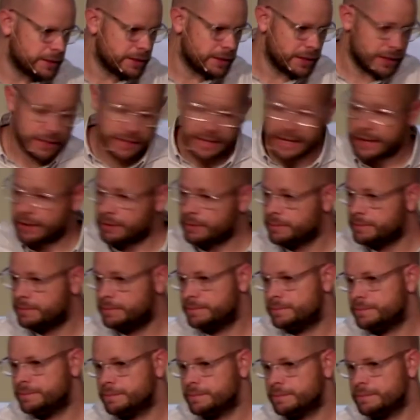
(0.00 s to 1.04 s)
And now,
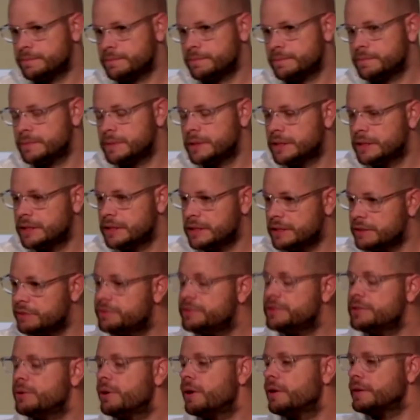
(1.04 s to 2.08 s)

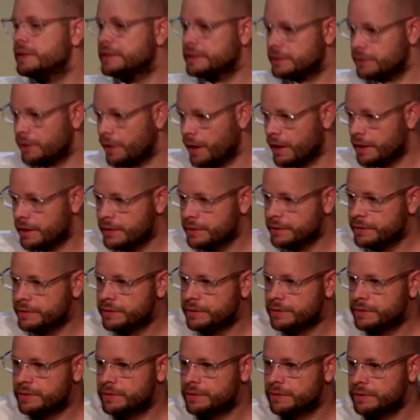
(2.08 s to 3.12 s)
if you are in
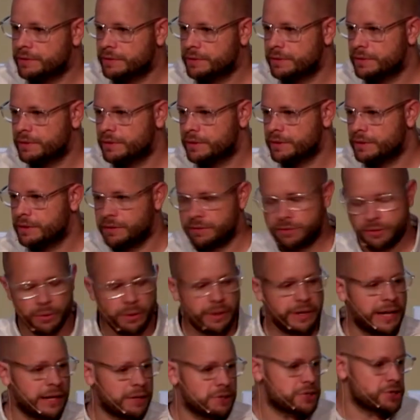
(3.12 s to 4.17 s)
Christ, if you
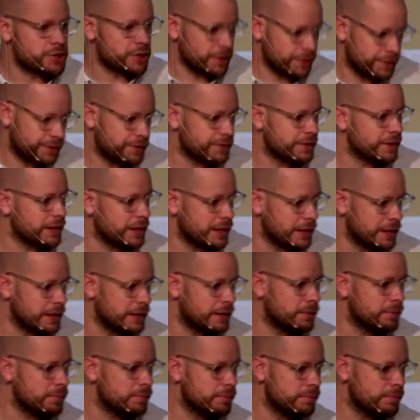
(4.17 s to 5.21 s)
are now trusting in
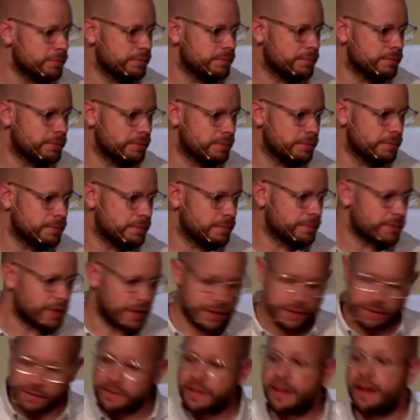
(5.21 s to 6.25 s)
him, that
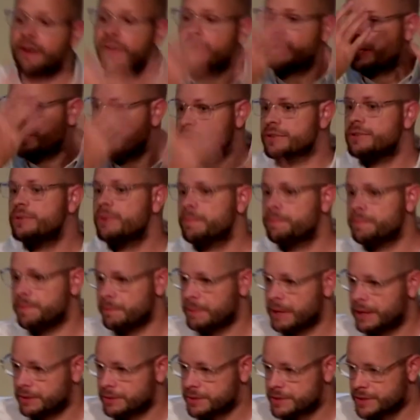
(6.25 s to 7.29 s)
he's carrying you up the
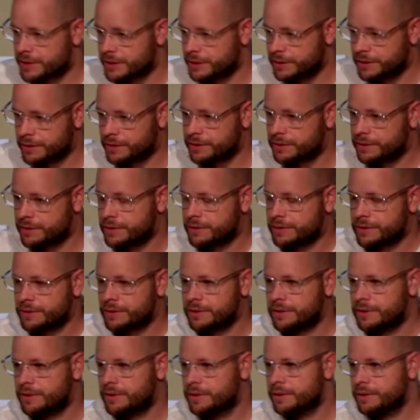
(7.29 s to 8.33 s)
mountain,
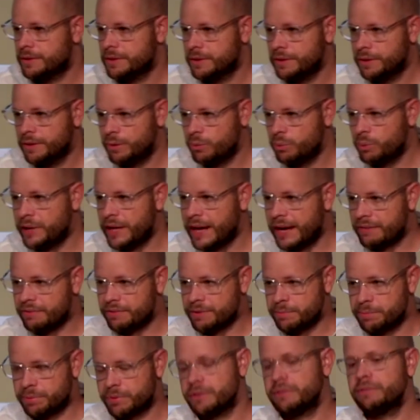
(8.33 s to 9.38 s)
we have
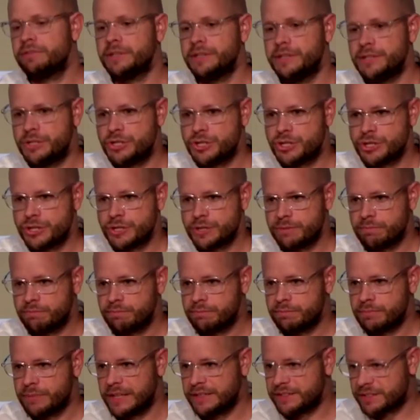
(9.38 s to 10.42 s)
the privilege
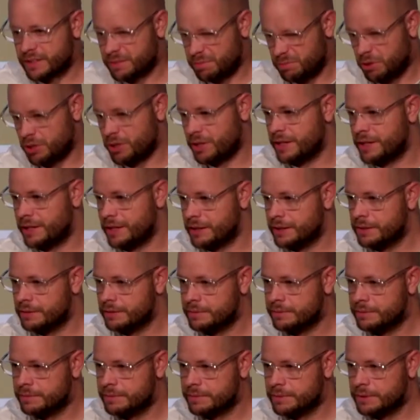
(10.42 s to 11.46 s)
as a community
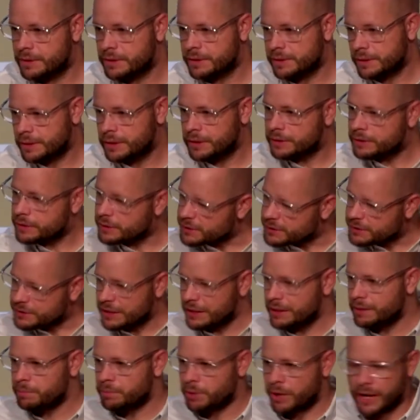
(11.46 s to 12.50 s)
to
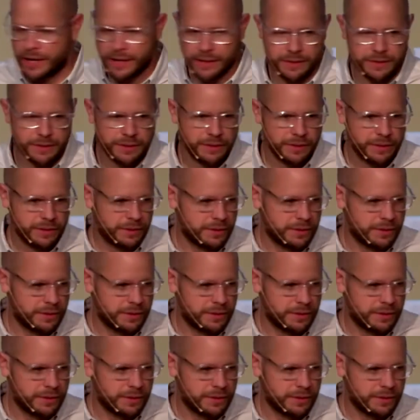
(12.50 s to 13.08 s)
celebrate